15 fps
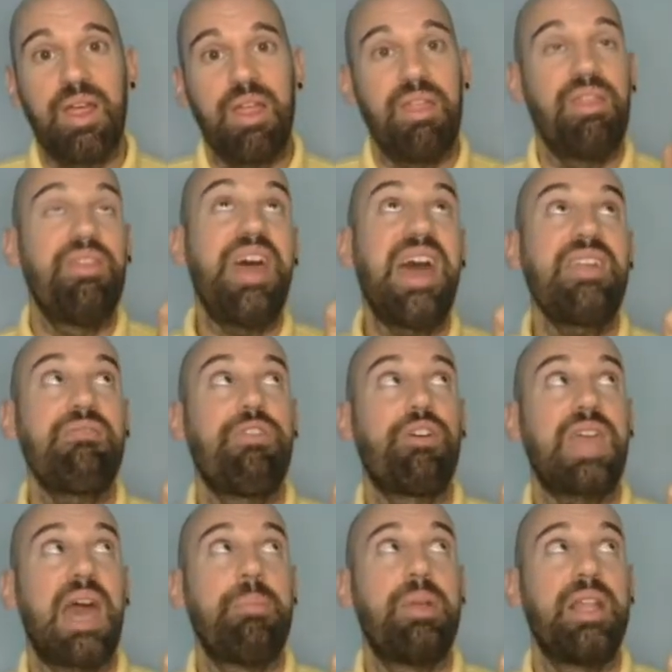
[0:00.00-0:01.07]
That
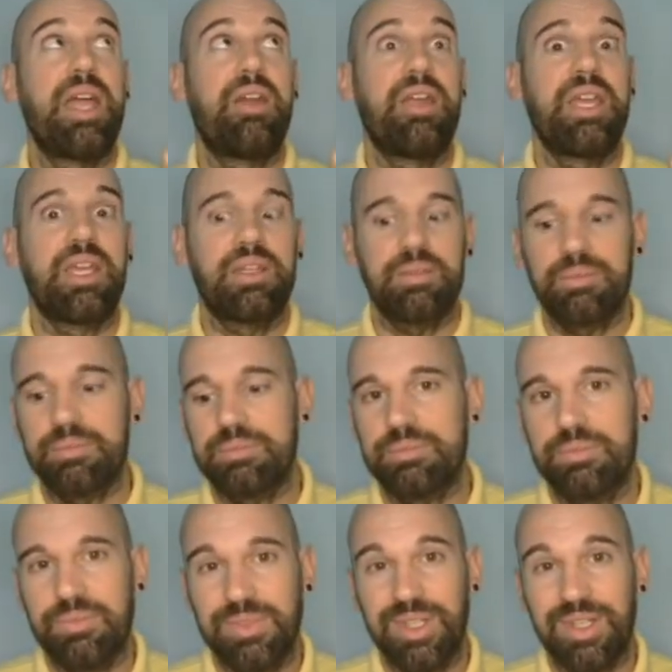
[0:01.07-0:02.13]
vocabulary.
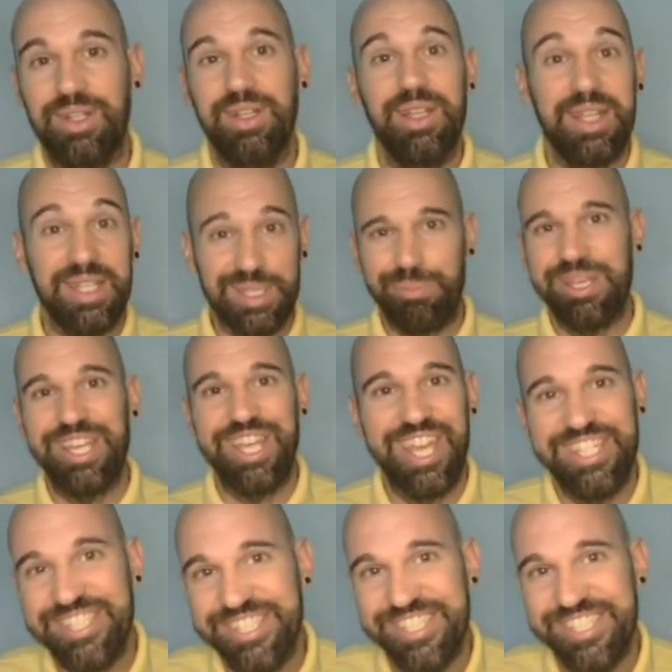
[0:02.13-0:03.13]
Let's begin.